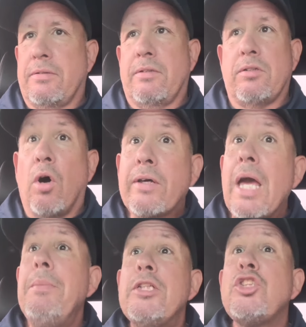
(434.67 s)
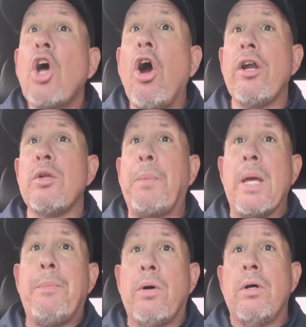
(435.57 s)
Don't get me started,
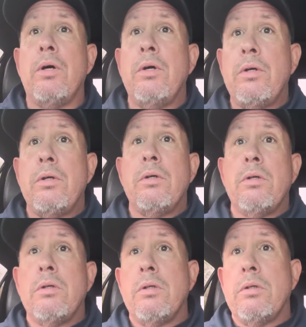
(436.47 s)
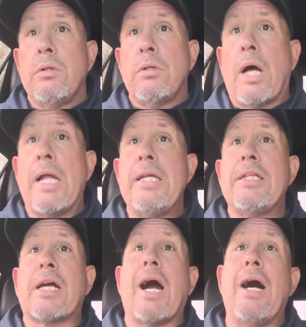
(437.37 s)
people. I need
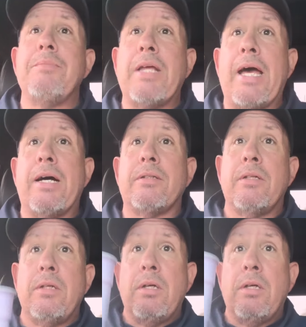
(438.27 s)
to calm down.